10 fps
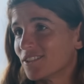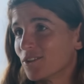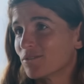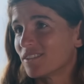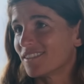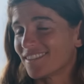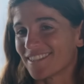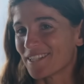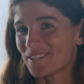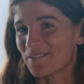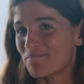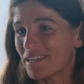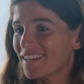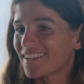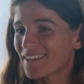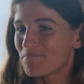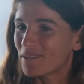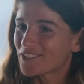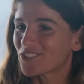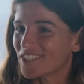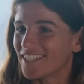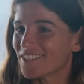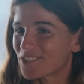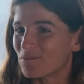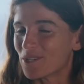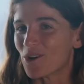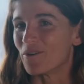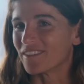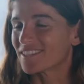The big picture needs to be going. The